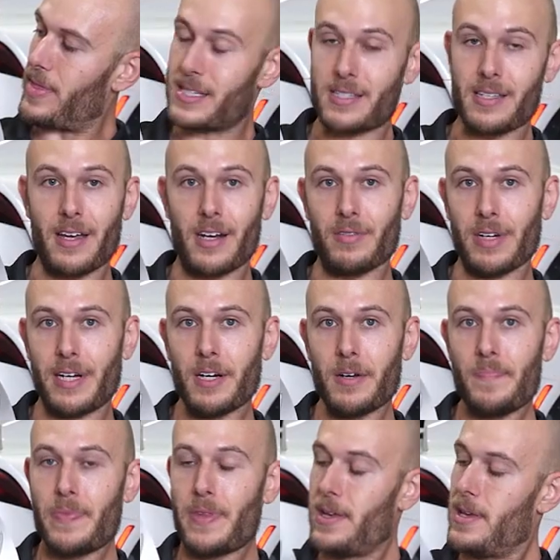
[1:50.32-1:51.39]
this side over here.
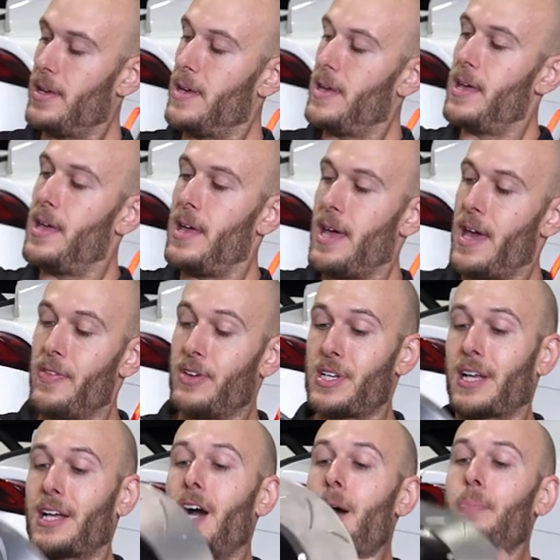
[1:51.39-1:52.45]
And there's
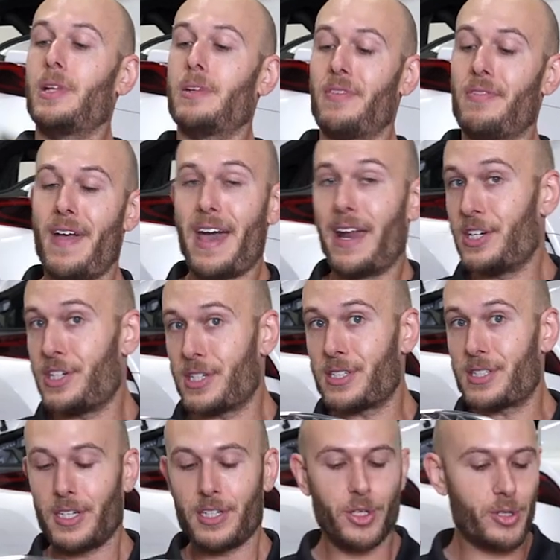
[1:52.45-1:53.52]
a couple of
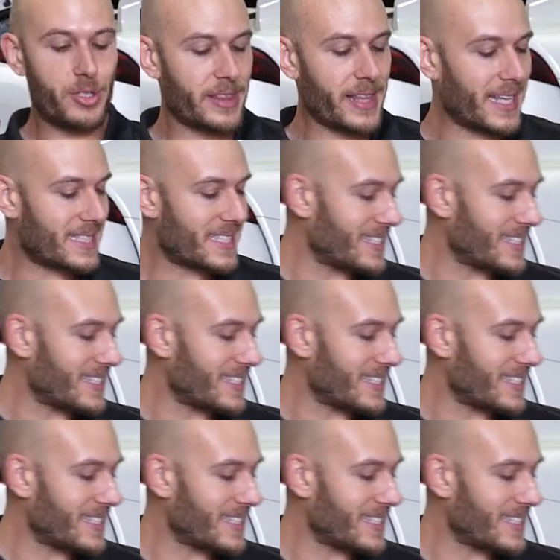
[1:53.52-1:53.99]
advantages to using that